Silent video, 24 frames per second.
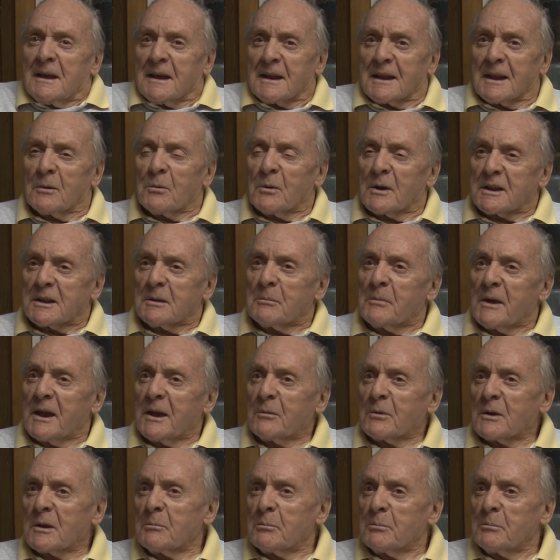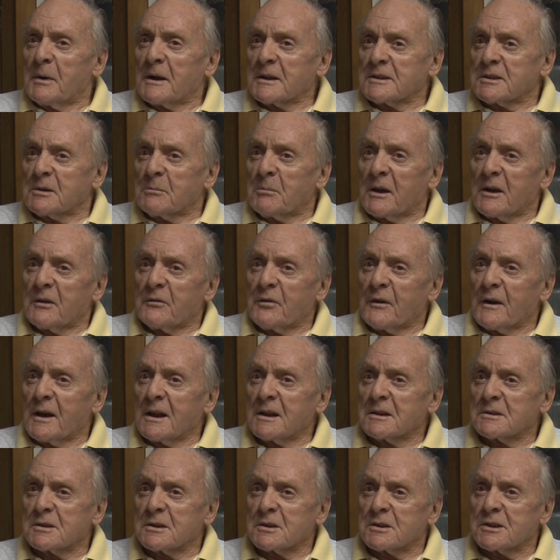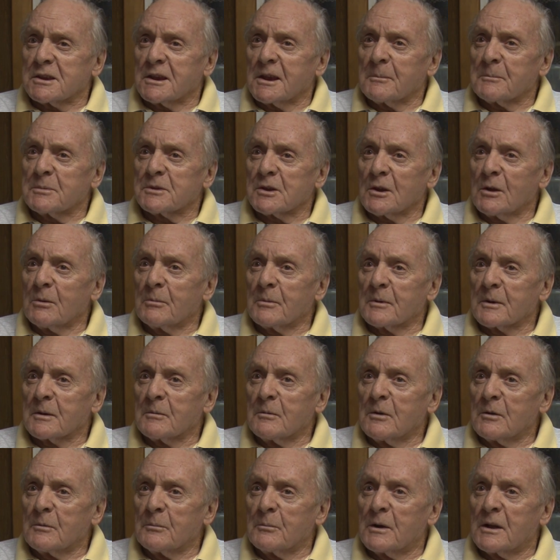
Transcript: and I went to Maine with a bunch of my fighters, and Sam Silverman come over.